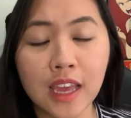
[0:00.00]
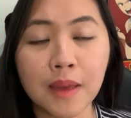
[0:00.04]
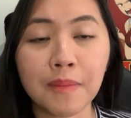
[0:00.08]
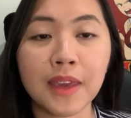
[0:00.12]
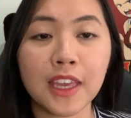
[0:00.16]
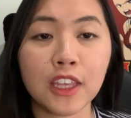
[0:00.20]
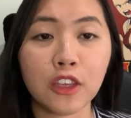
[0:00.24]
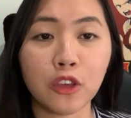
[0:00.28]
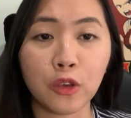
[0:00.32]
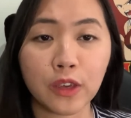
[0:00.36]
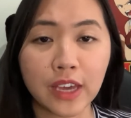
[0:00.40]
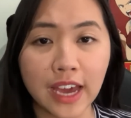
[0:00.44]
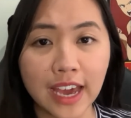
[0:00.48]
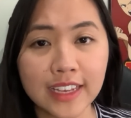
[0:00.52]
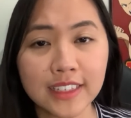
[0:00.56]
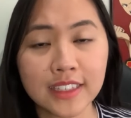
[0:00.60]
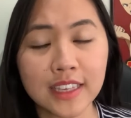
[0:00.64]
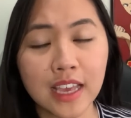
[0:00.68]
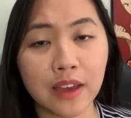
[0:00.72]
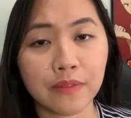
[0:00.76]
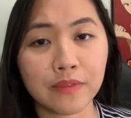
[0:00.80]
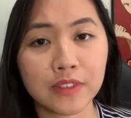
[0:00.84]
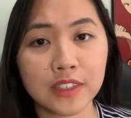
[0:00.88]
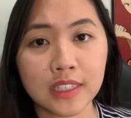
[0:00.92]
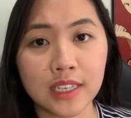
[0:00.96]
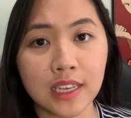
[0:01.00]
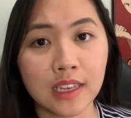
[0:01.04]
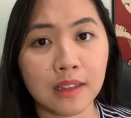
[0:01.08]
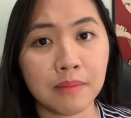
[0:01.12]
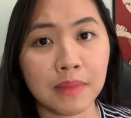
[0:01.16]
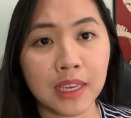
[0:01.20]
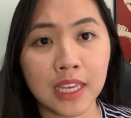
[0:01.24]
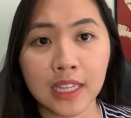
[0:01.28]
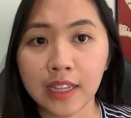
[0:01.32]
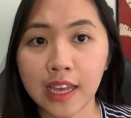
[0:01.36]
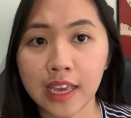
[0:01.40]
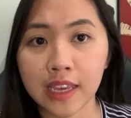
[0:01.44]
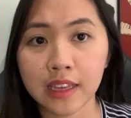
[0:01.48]
I mean, you guys have seen
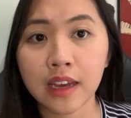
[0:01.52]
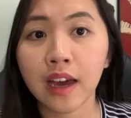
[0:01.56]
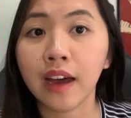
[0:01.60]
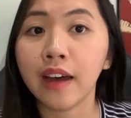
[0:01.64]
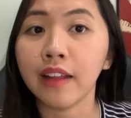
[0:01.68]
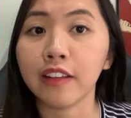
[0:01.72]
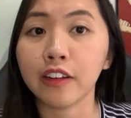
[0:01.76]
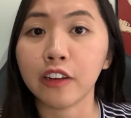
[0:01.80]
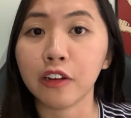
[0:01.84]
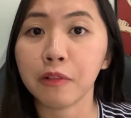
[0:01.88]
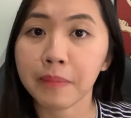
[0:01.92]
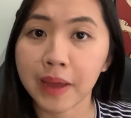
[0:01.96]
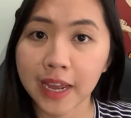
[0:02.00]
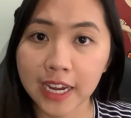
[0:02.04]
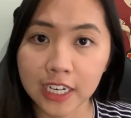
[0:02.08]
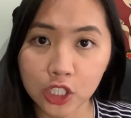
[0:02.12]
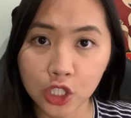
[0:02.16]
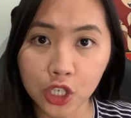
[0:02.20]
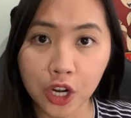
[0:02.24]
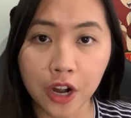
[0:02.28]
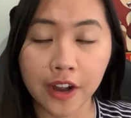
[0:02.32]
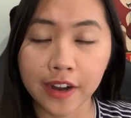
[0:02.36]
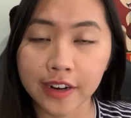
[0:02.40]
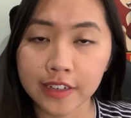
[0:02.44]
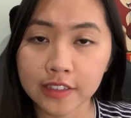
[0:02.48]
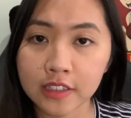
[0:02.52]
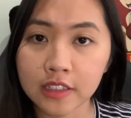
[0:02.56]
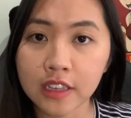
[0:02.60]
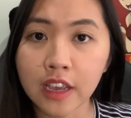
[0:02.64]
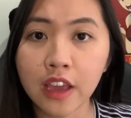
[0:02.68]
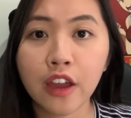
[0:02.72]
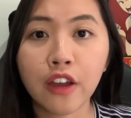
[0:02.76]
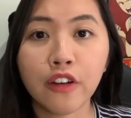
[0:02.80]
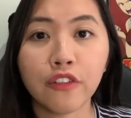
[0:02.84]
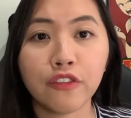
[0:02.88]
me like color my charts